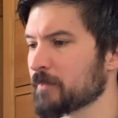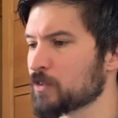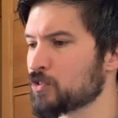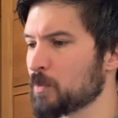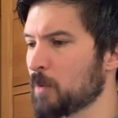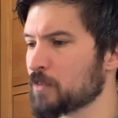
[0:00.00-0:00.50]

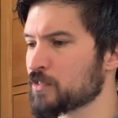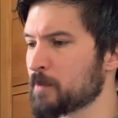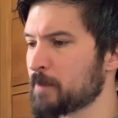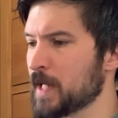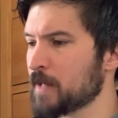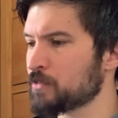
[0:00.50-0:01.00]
She watched the
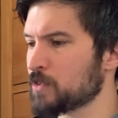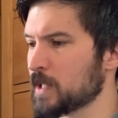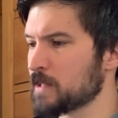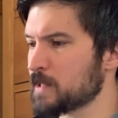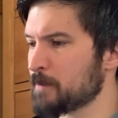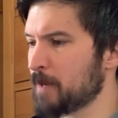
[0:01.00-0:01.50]

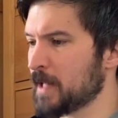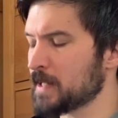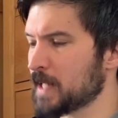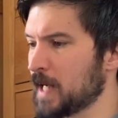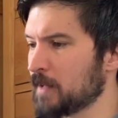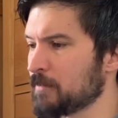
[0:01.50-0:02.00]
BFG as he
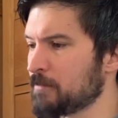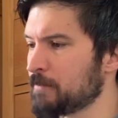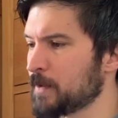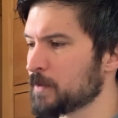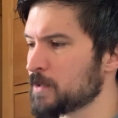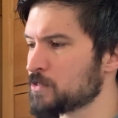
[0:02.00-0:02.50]
bent down and
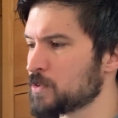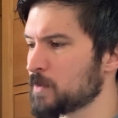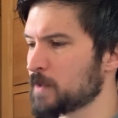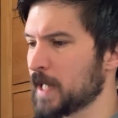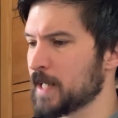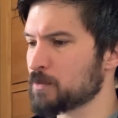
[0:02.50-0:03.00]
filled his
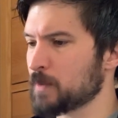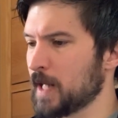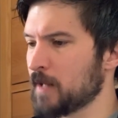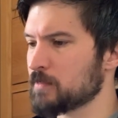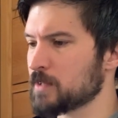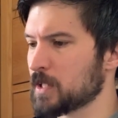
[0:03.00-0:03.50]
suitcase with
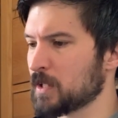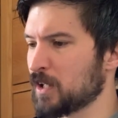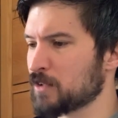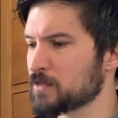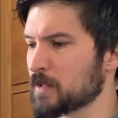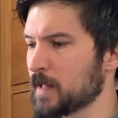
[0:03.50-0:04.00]
empty
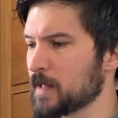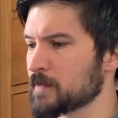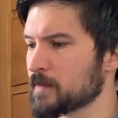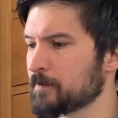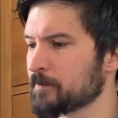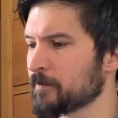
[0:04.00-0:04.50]
glass jars.